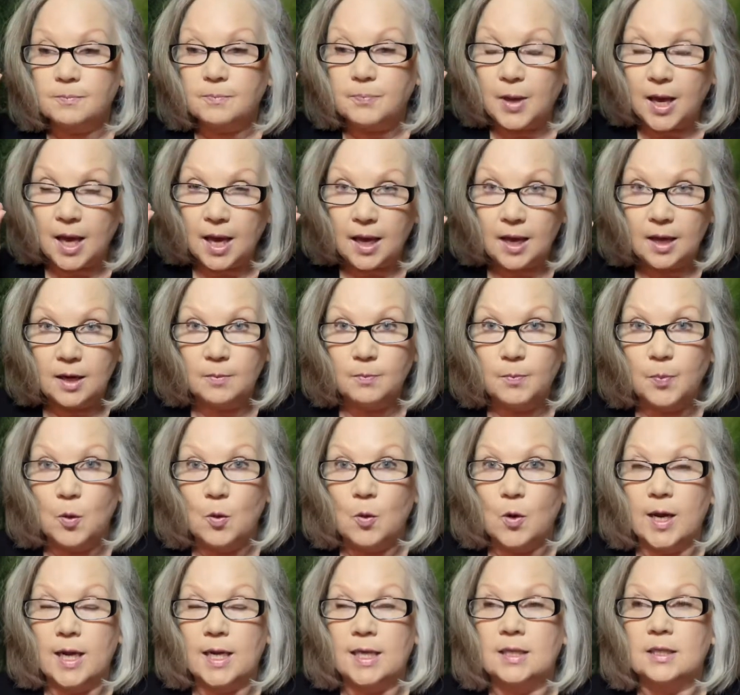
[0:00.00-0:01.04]

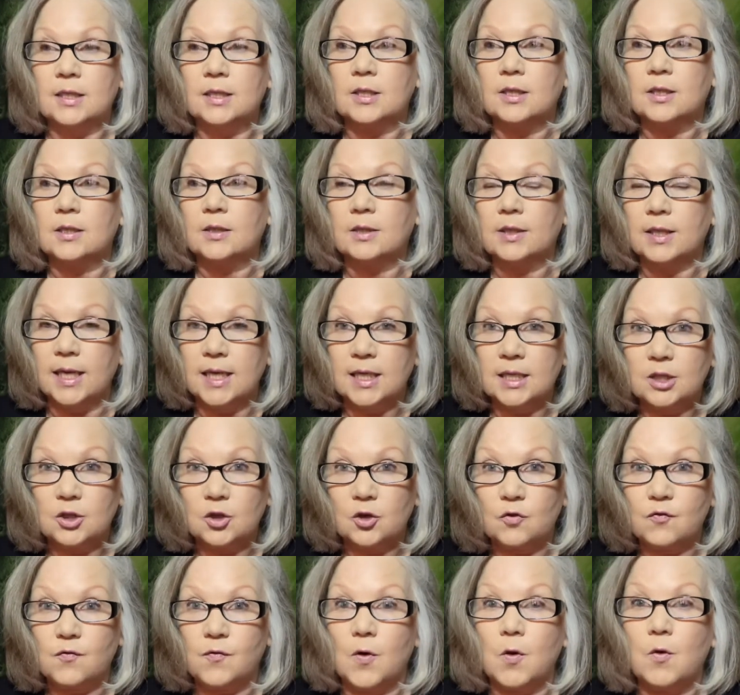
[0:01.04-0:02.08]
pinpoint
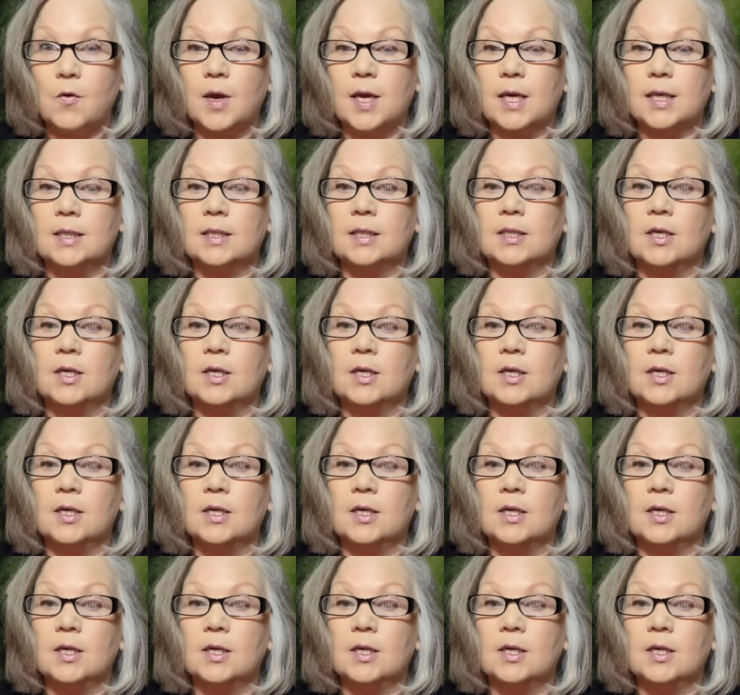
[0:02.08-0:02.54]
laser focus